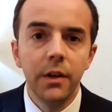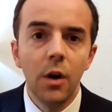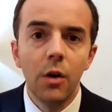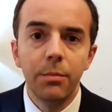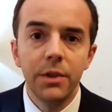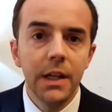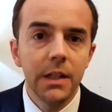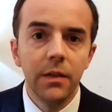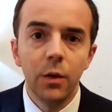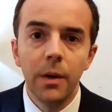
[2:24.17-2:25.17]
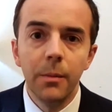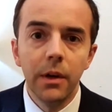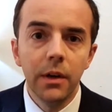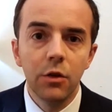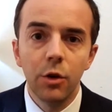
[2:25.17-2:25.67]
of protective equipment
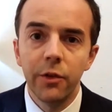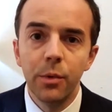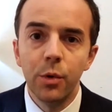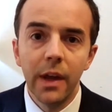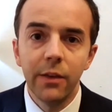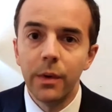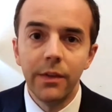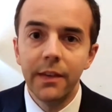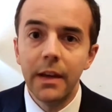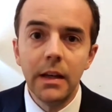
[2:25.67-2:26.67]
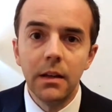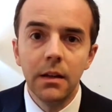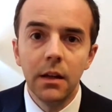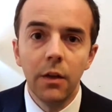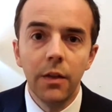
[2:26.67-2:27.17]
across the board, as we've seen.
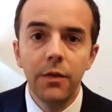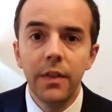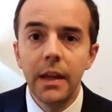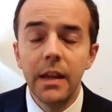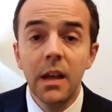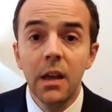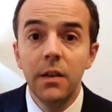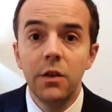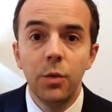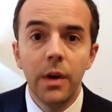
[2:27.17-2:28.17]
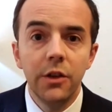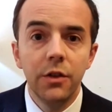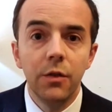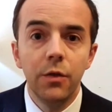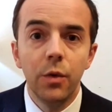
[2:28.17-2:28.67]
You know, the situation
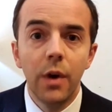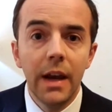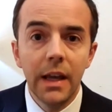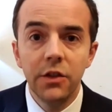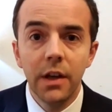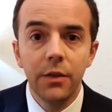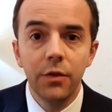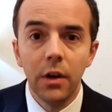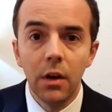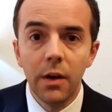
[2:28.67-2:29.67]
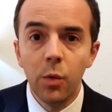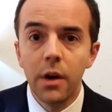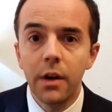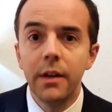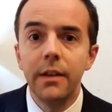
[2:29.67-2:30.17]
for NHS frontline
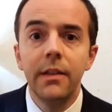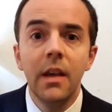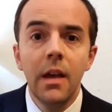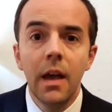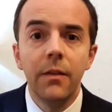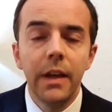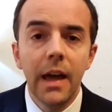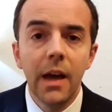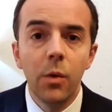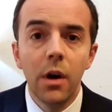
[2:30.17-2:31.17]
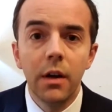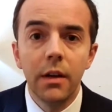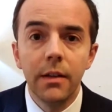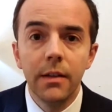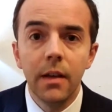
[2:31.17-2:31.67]
workers and for care
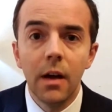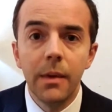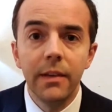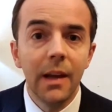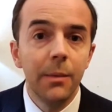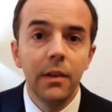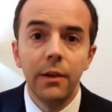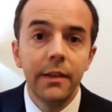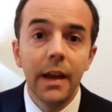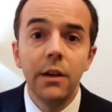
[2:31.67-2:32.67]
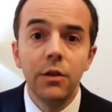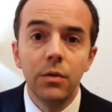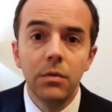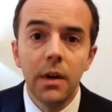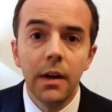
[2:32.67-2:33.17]
workers is an absolute scandal.
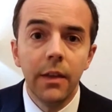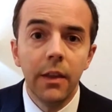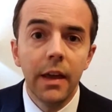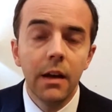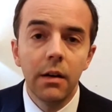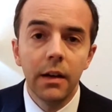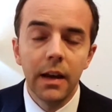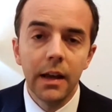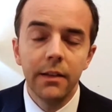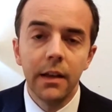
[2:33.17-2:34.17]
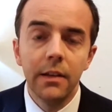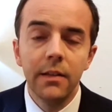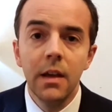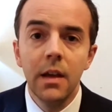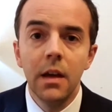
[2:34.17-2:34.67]
They can't get access
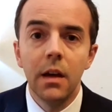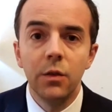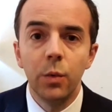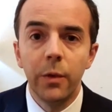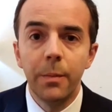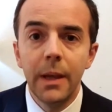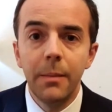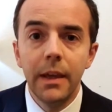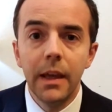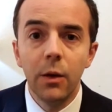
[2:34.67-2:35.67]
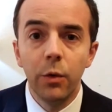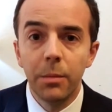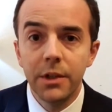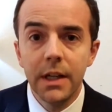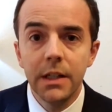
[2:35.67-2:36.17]
to all the PPE, all the
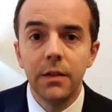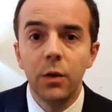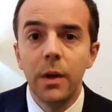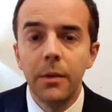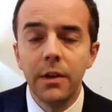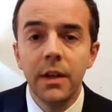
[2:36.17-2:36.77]
protective equipment